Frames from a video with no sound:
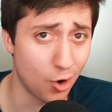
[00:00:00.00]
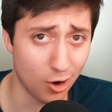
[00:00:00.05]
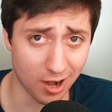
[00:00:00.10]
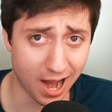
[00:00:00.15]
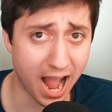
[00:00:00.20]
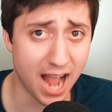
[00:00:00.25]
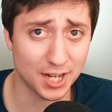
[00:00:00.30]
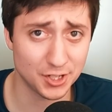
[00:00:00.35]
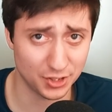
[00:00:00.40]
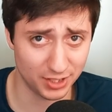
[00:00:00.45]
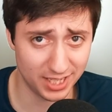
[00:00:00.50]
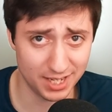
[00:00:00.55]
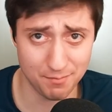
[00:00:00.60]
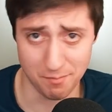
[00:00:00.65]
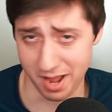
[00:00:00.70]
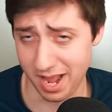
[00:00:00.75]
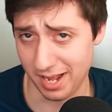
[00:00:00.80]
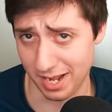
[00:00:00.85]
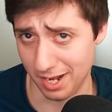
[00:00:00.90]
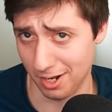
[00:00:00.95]
are actually
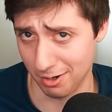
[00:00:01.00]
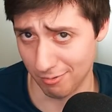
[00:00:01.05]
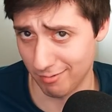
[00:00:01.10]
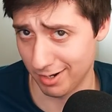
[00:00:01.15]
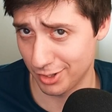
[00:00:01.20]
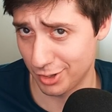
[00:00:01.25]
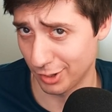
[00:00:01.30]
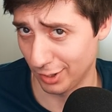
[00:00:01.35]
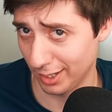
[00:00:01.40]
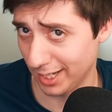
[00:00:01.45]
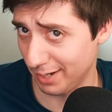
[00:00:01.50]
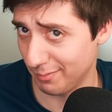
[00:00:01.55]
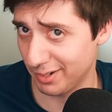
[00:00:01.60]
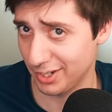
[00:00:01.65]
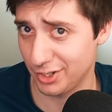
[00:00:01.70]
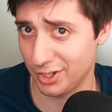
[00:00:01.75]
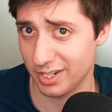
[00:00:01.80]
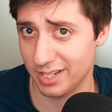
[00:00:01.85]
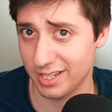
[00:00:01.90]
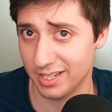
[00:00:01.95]
making original
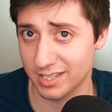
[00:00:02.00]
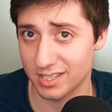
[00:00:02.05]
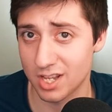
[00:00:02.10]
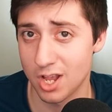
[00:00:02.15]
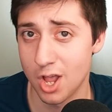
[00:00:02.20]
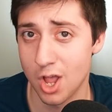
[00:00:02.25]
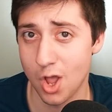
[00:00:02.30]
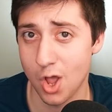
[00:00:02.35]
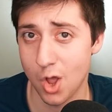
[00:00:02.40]
images